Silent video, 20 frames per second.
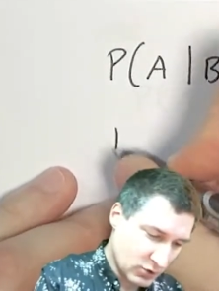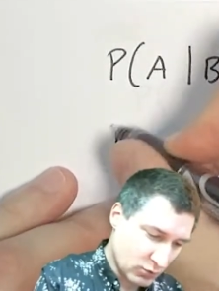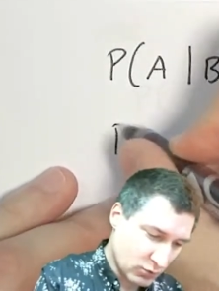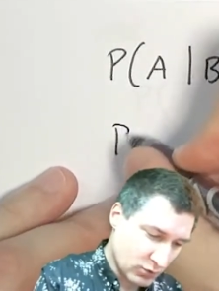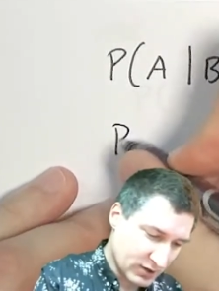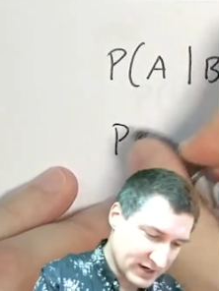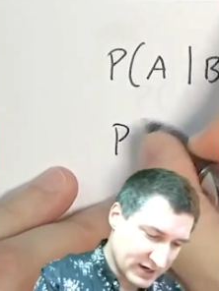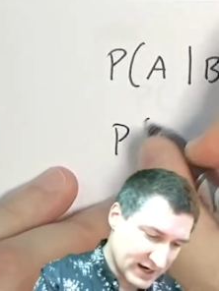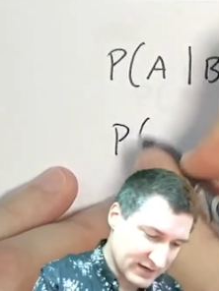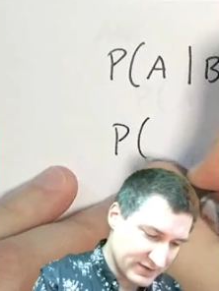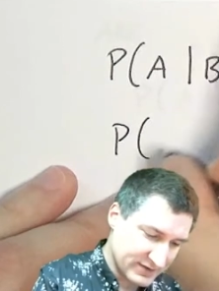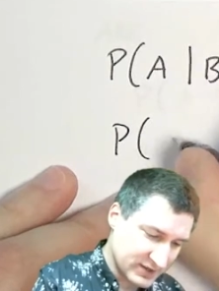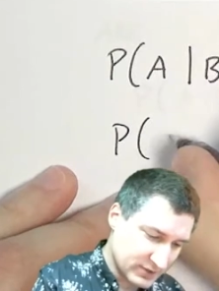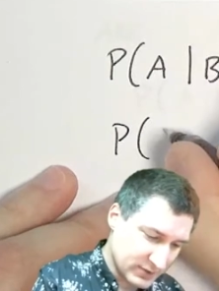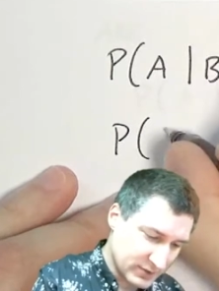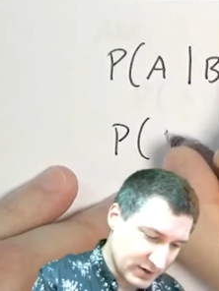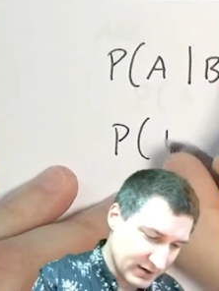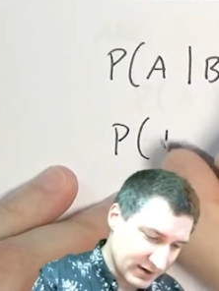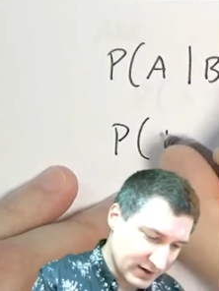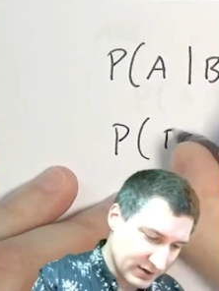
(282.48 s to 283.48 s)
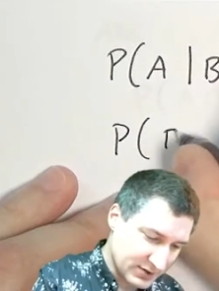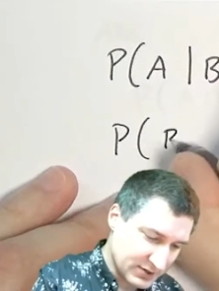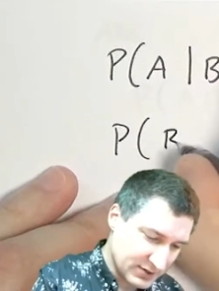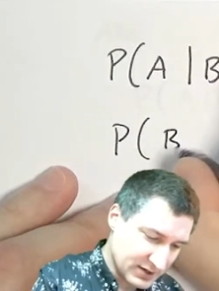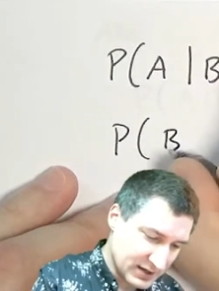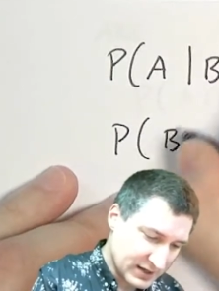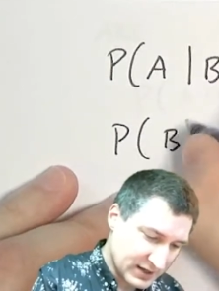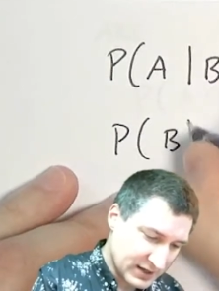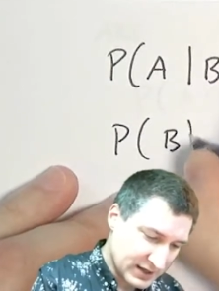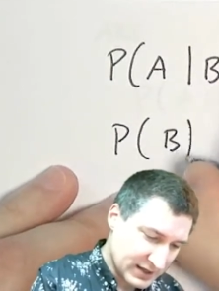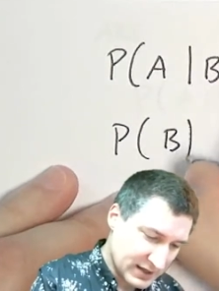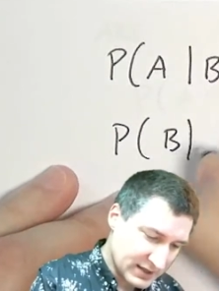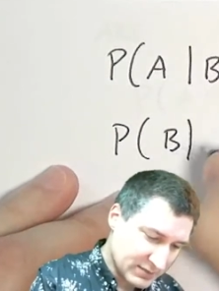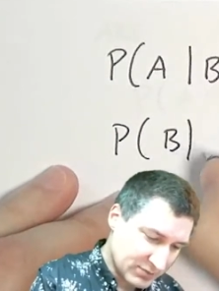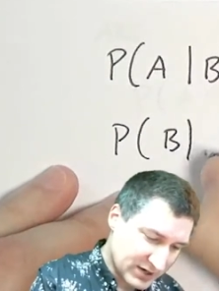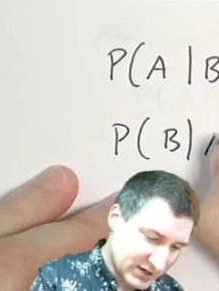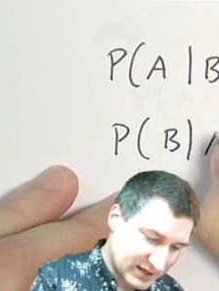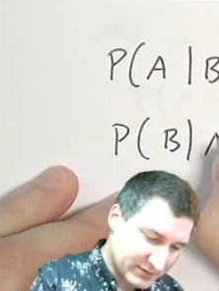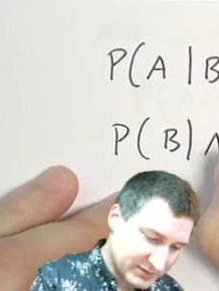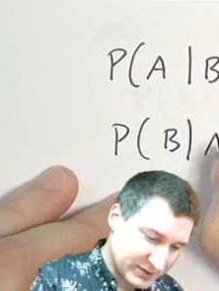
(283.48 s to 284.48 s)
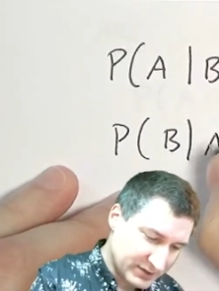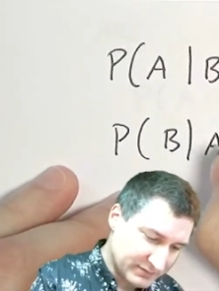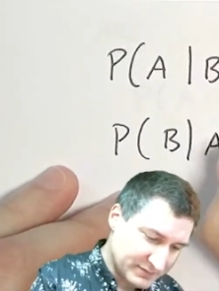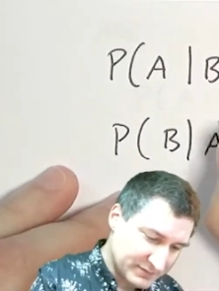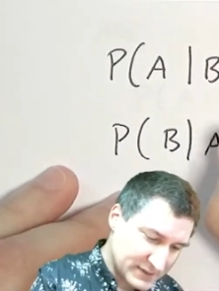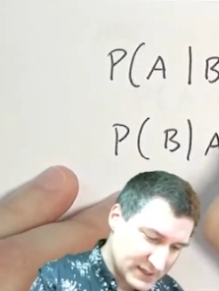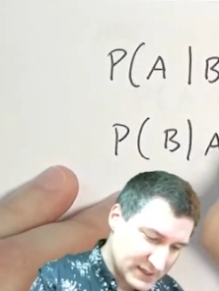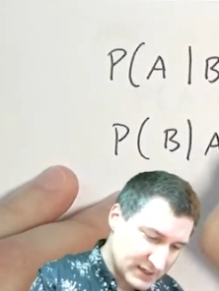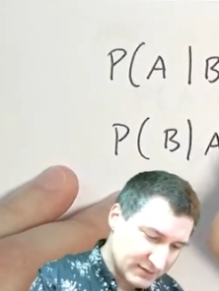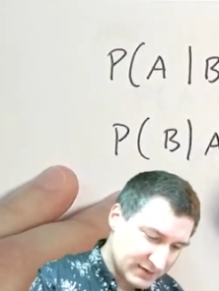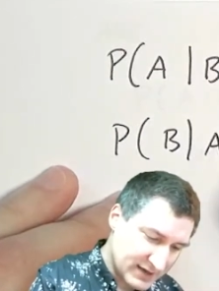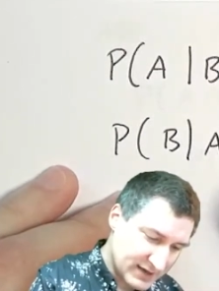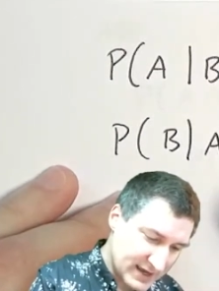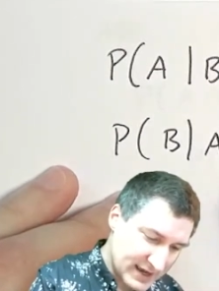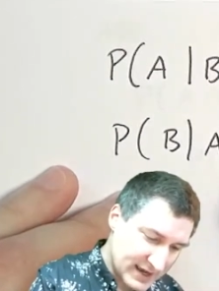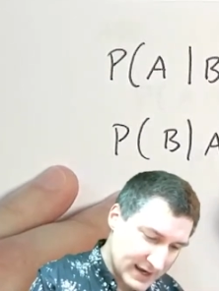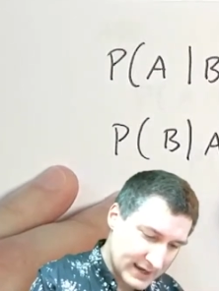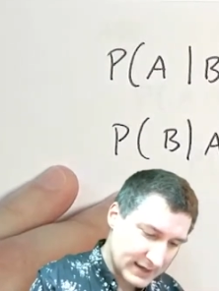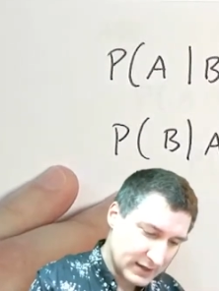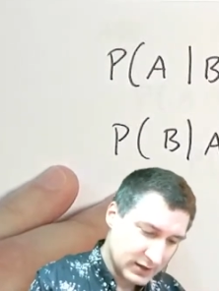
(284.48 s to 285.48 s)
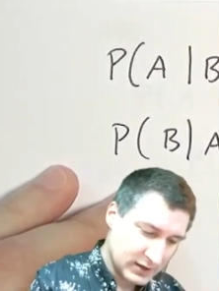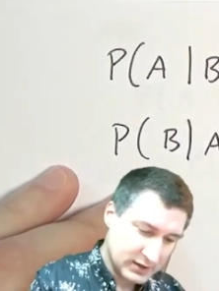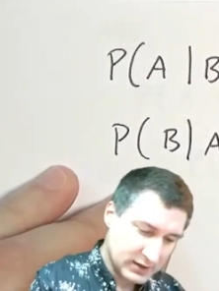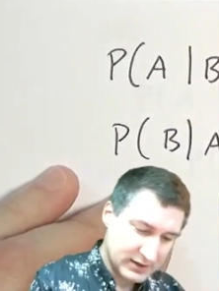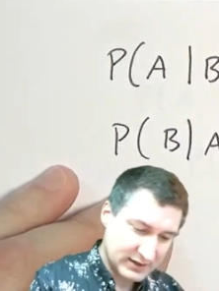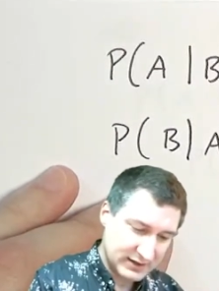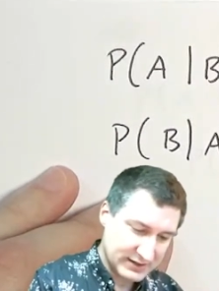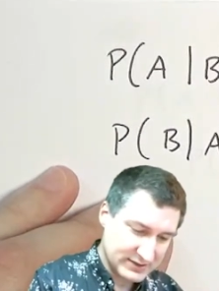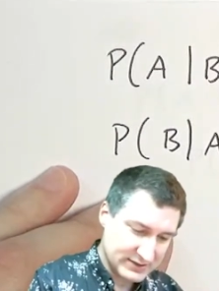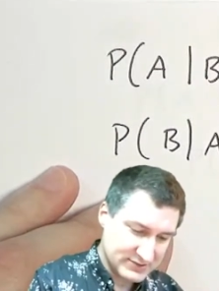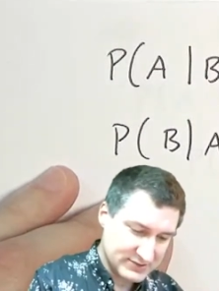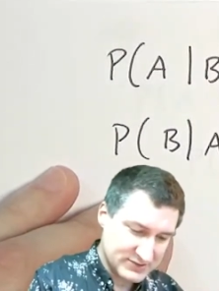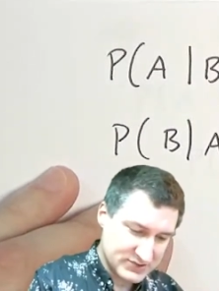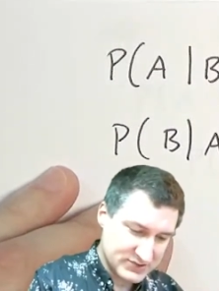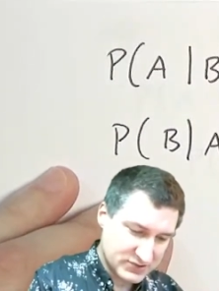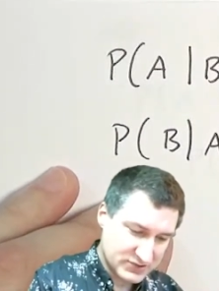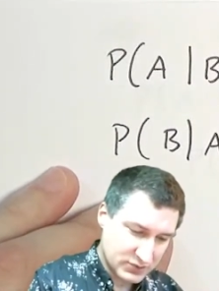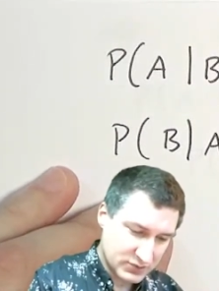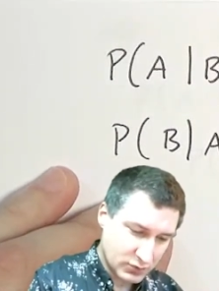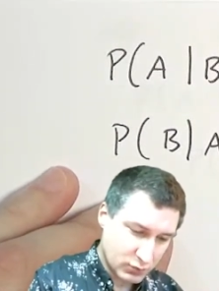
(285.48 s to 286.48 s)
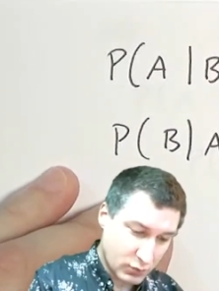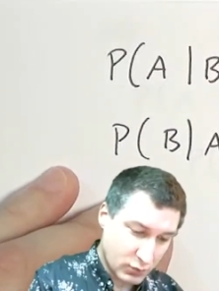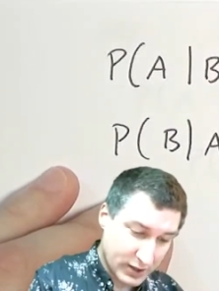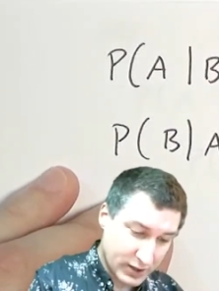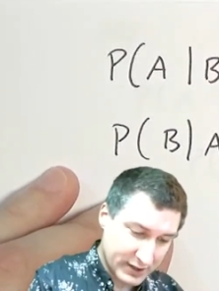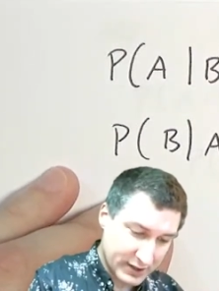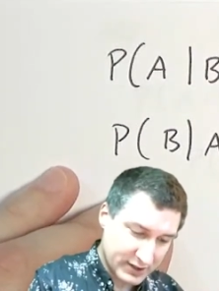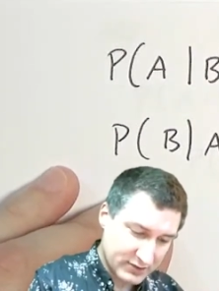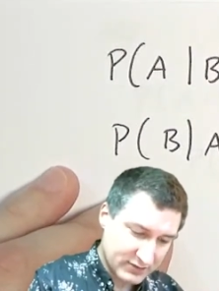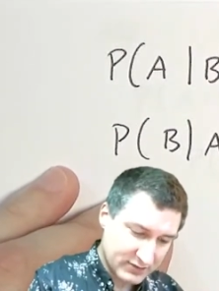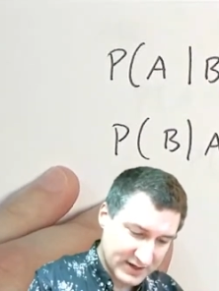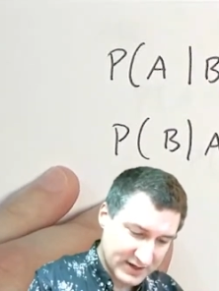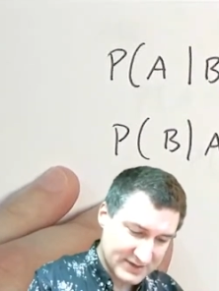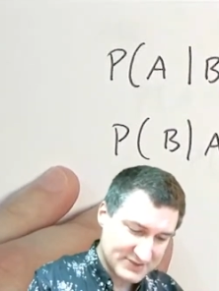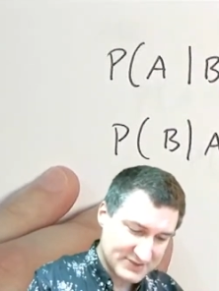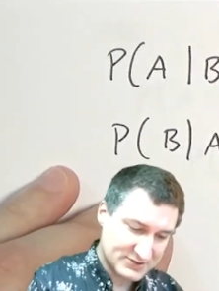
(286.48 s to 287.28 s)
Or kind of the other way around, the probability of B given A is 1, right?